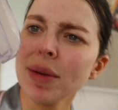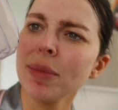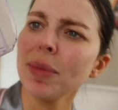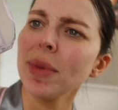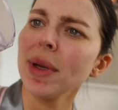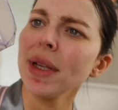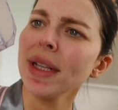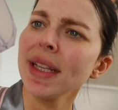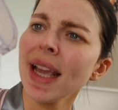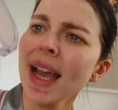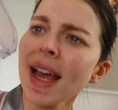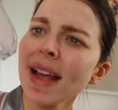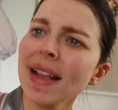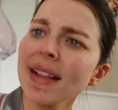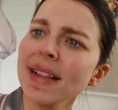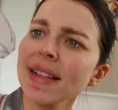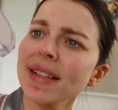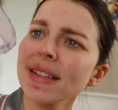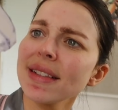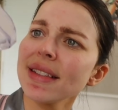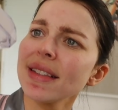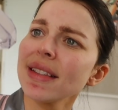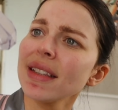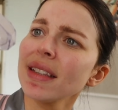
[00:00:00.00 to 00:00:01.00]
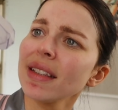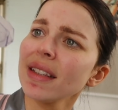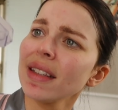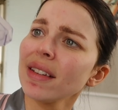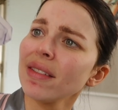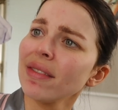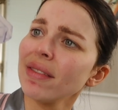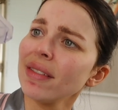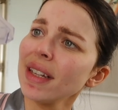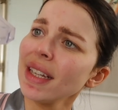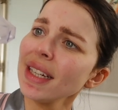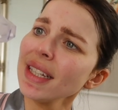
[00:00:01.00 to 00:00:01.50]
but yet
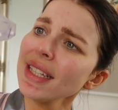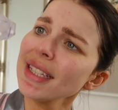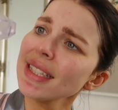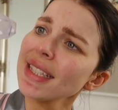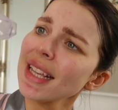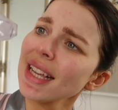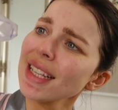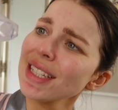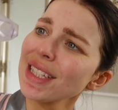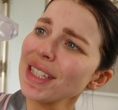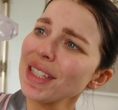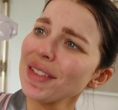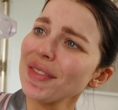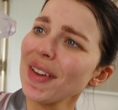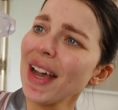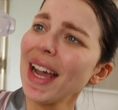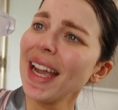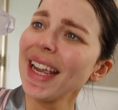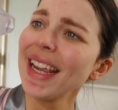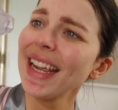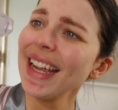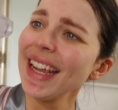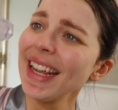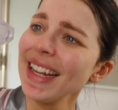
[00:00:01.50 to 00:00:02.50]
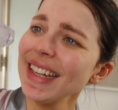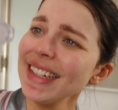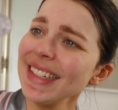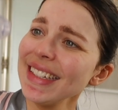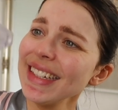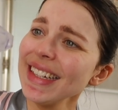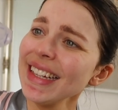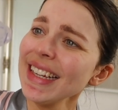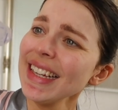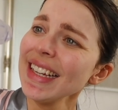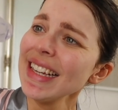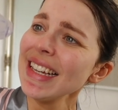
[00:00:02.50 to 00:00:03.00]
really
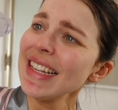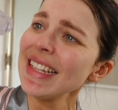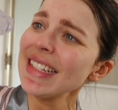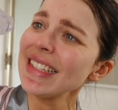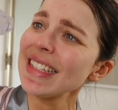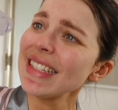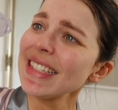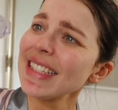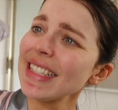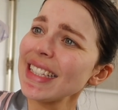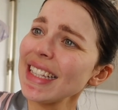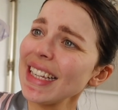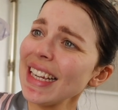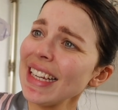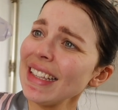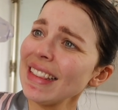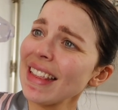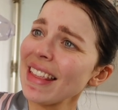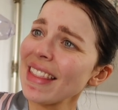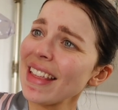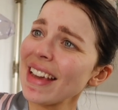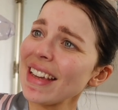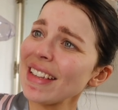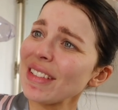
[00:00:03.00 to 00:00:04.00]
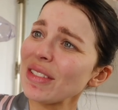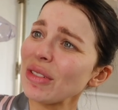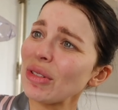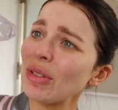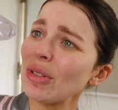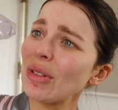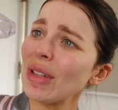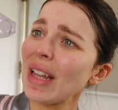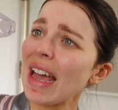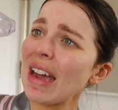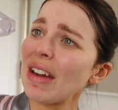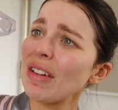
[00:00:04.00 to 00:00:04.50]
satisfying to see that that is
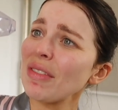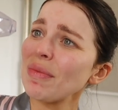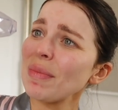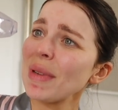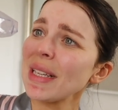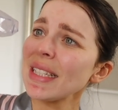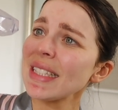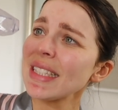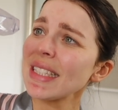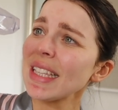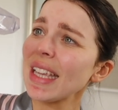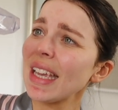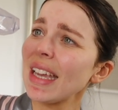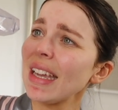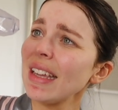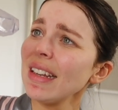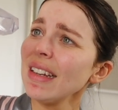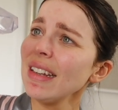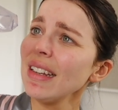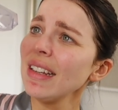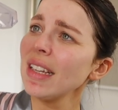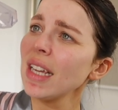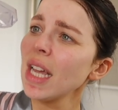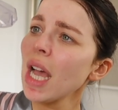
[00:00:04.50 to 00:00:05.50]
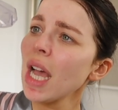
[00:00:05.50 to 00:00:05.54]
all out of my skin.